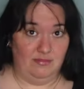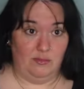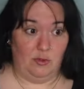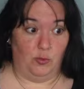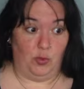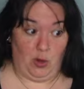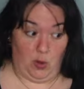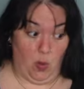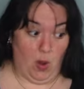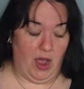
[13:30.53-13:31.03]

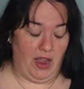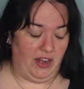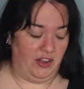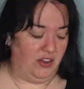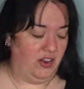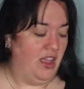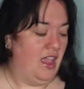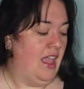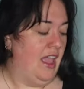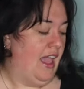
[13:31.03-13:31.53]

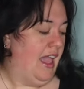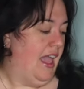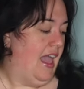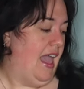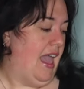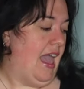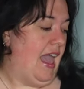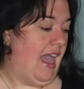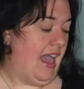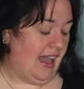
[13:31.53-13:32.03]
required.
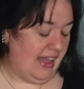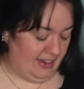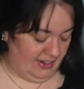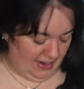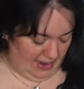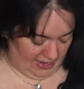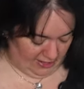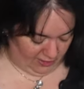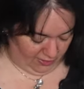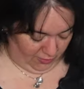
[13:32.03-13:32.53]
And
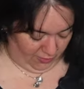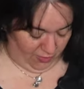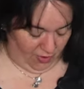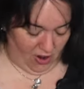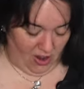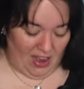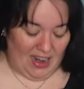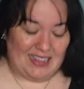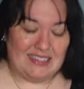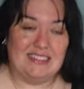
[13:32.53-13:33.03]
as
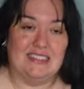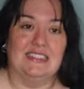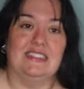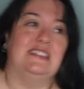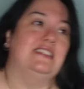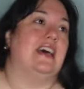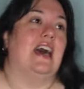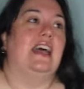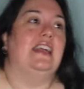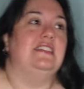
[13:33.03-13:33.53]
far as the
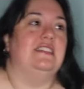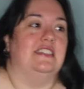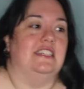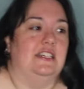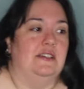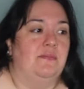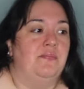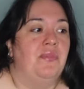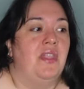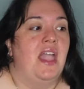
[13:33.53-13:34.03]

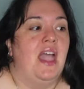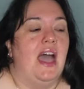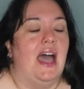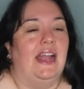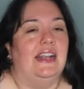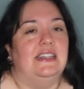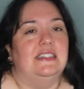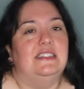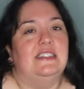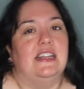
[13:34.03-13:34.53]
sizing, I
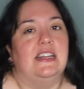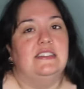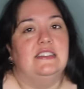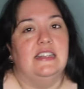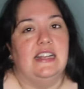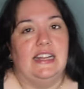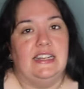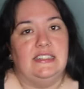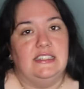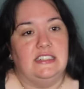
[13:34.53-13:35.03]
did say it's an
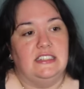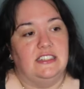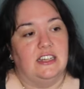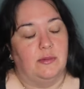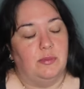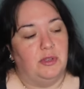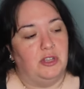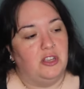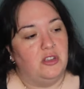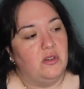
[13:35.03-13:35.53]

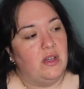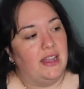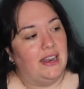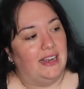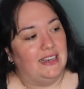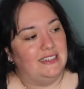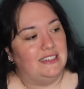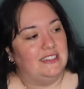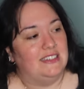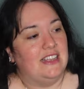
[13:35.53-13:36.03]
18W and
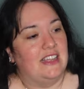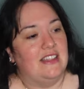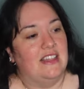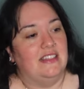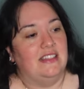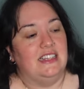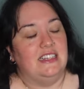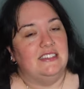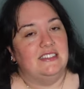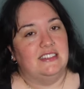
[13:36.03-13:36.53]
I did say that
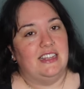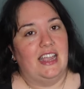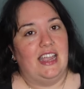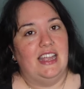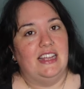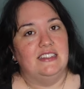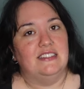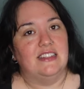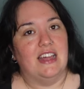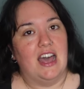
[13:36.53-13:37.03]
these
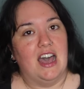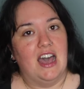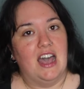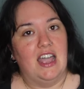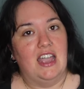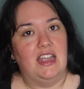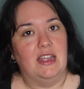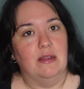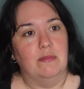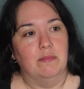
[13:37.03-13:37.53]
days
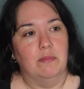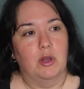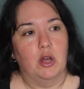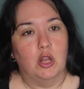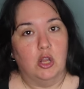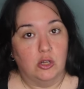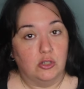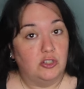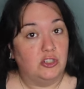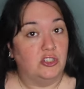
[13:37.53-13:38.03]
I'm
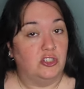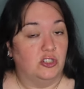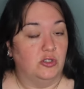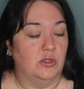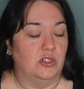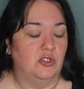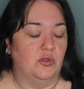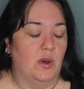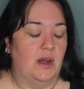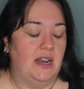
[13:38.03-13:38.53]
closer to
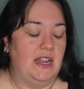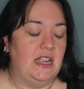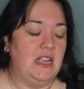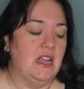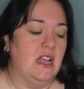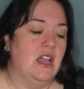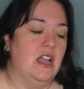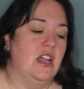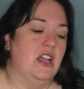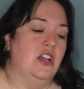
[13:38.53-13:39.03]
a 20.
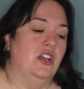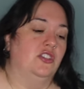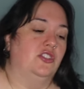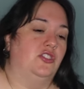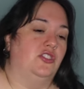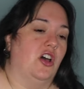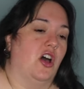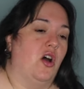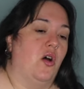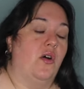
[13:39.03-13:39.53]

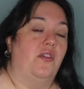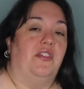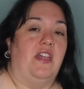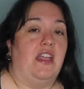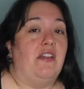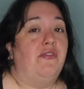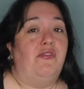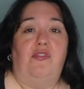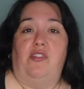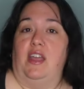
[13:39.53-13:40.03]
So they
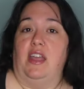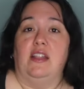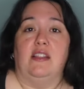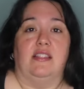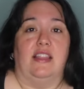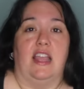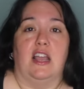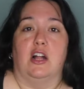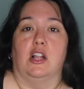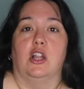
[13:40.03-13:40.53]
fit,
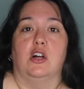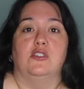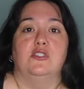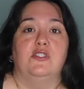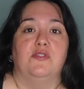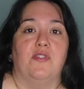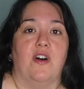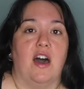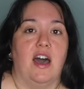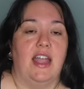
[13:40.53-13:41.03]
they close
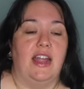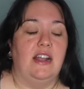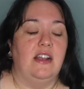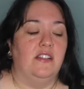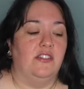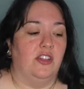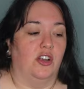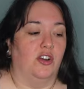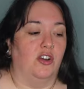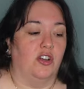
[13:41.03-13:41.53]

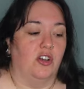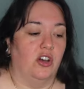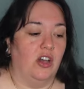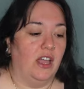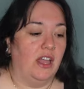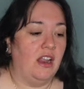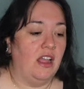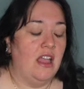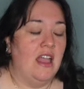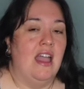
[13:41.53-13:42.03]
fine, they're
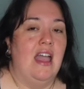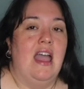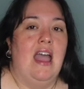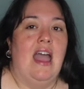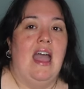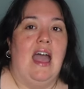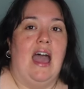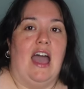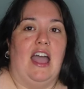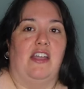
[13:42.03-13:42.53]
good.
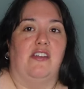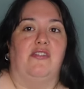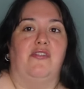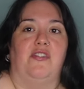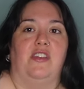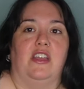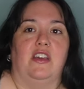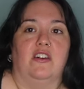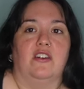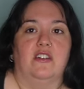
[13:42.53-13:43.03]
I
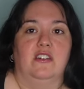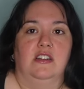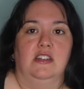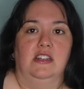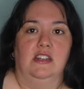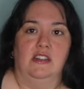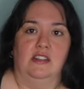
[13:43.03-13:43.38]
feel